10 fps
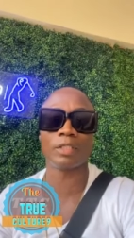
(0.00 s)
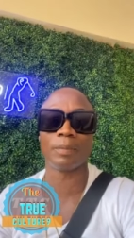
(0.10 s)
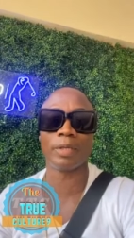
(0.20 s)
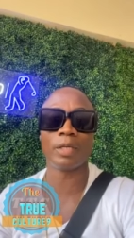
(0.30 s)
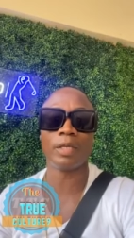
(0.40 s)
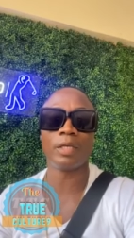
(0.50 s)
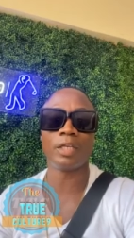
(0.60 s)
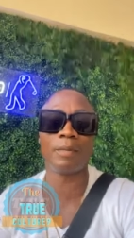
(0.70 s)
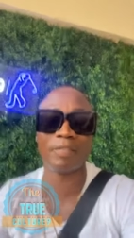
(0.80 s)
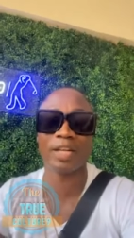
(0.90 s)
You see me?
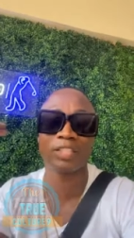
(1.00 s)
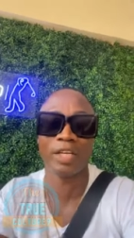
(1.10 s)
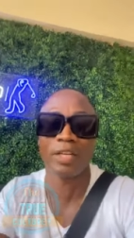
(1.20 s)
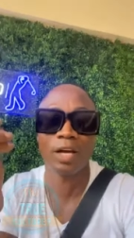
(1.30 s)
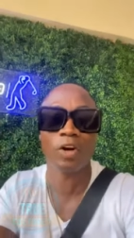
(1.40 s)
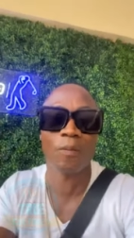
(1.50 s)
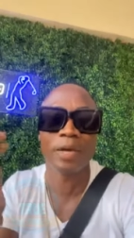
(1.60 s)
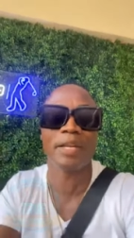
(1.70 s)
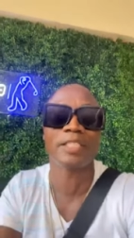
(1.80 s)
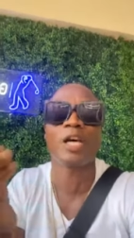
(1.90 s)
Them have an agenda
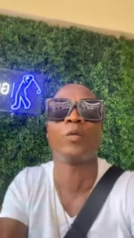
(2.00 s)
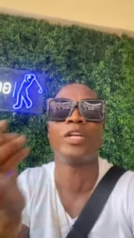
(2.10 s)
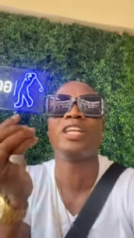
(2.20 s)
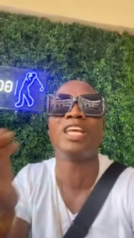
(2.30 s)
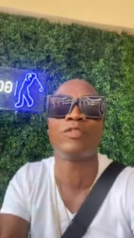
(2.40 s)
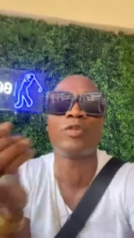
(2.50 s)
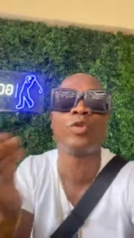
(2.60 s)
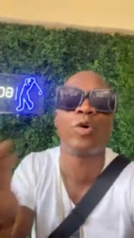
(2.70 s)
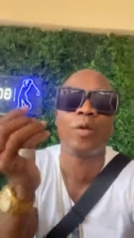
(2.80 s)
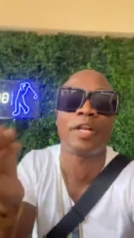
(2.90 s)
come behind this and we need to know